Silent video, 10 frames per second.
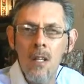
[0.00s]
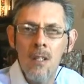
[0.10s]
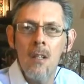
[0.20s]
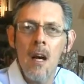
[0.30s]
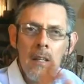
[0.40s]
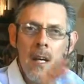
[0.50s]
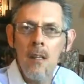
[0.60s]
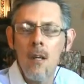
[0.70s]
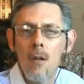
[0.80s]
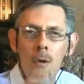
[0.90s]
listen, I
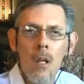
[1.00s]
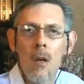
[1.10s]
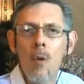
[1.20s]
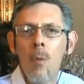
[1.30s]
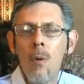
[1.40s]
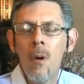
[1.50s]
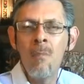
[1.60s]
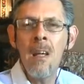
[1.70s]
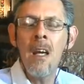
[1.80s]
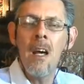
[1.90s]
take that, took that law
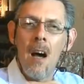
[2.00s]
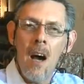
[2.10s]
upon me.